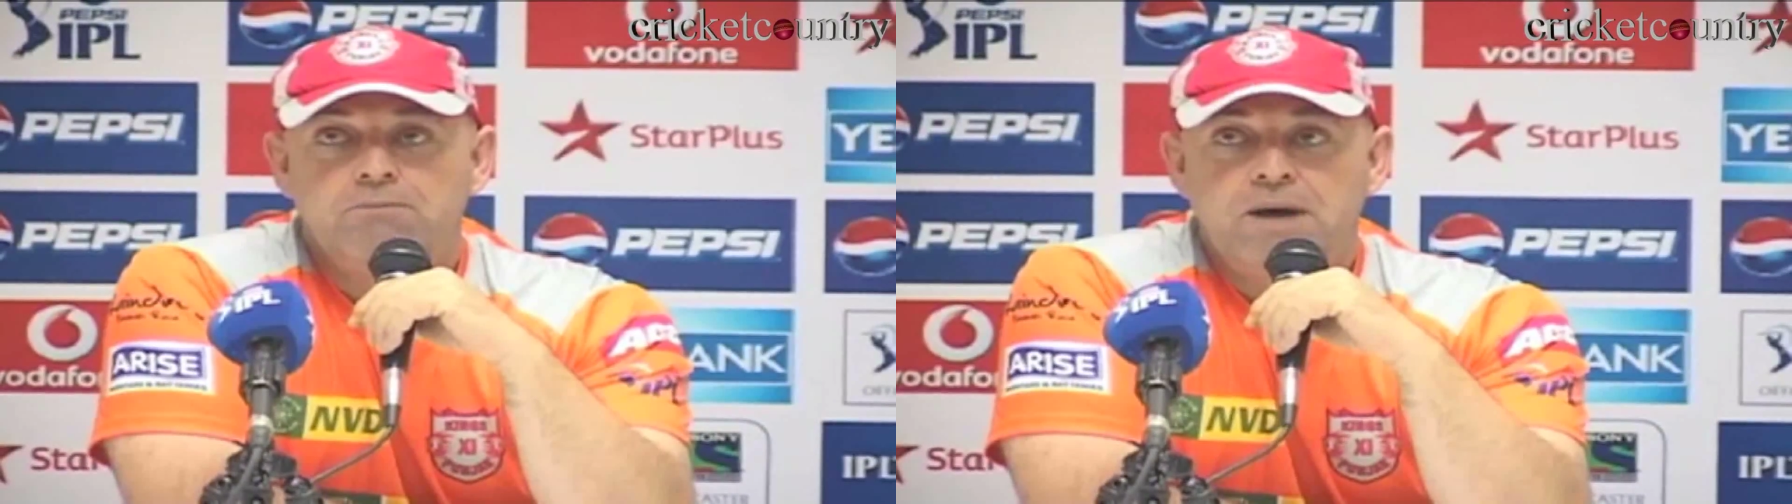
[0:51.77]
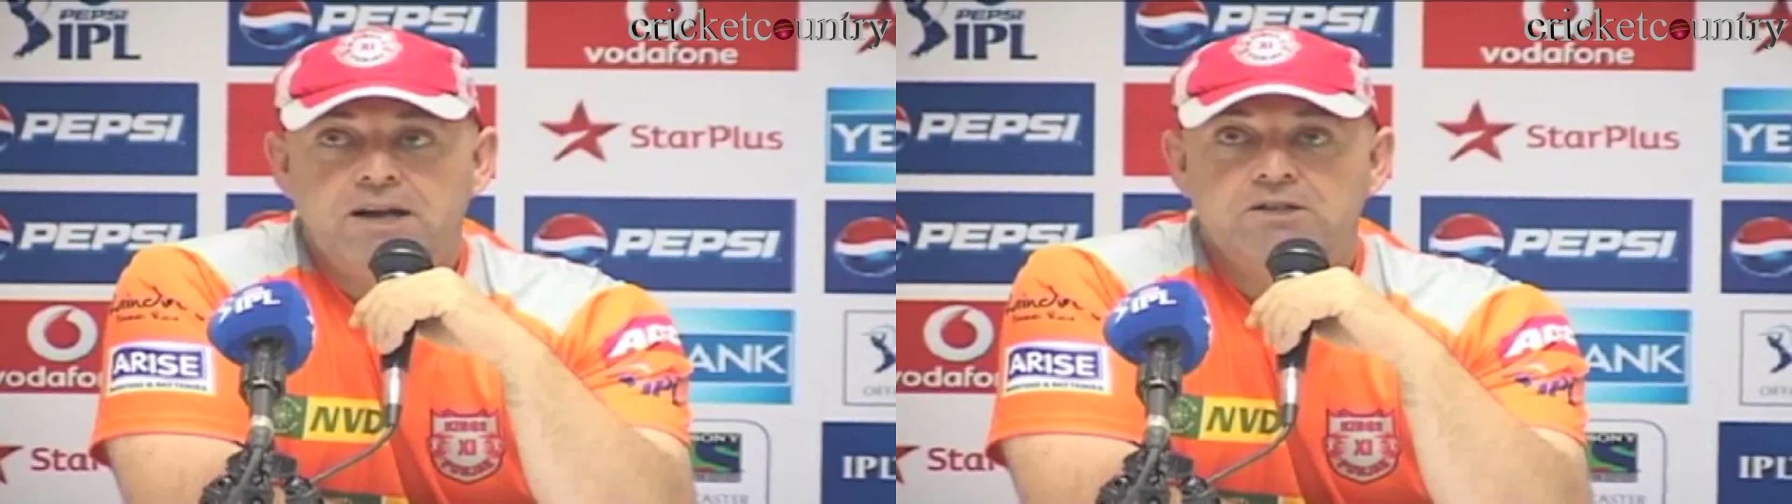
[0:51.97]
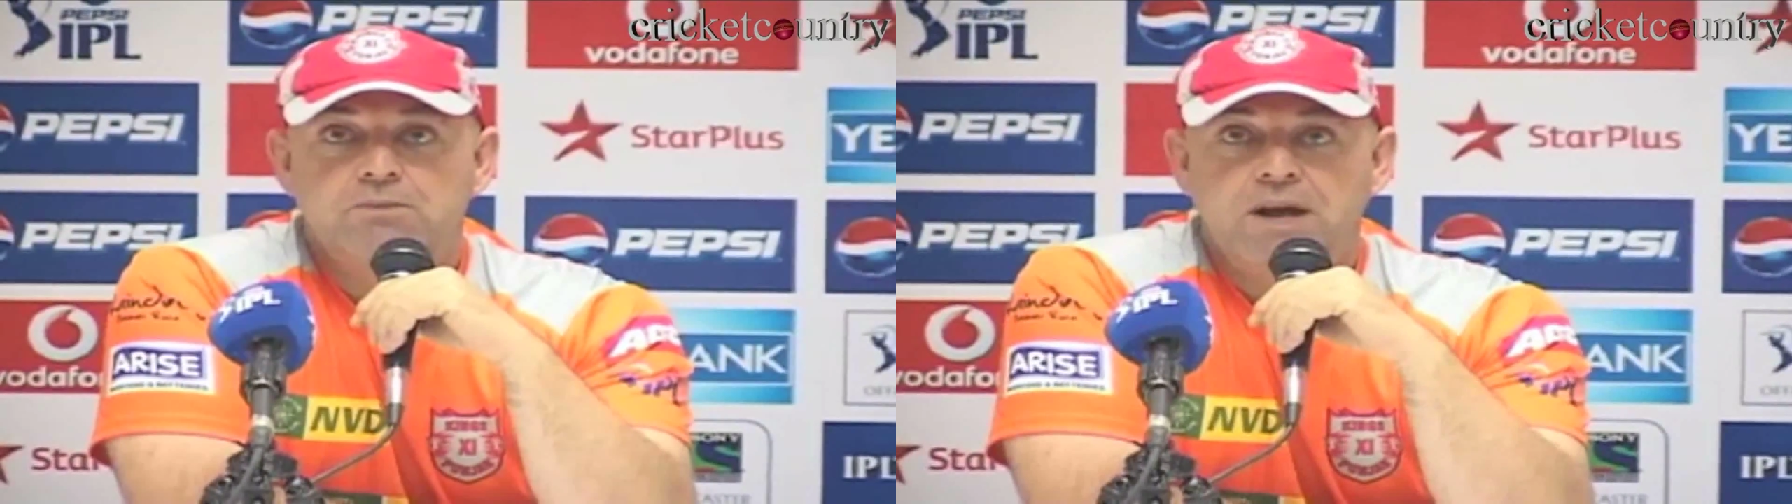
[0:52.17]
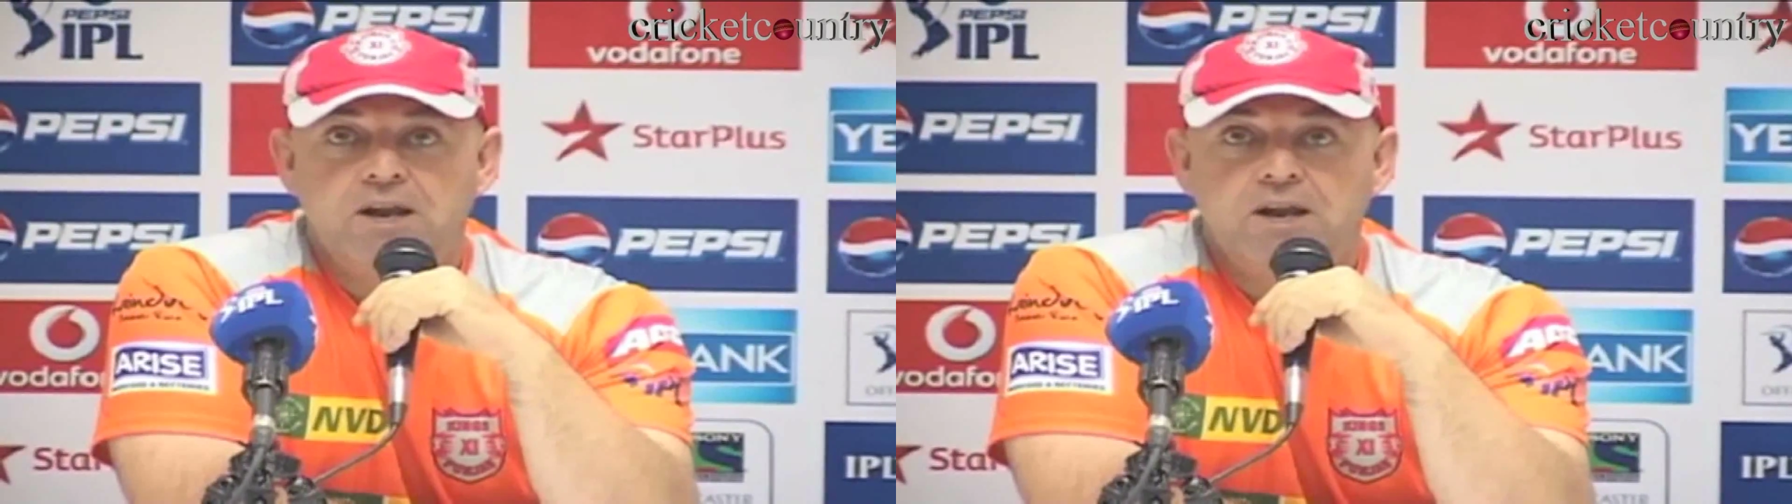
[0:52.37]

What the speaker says: batters are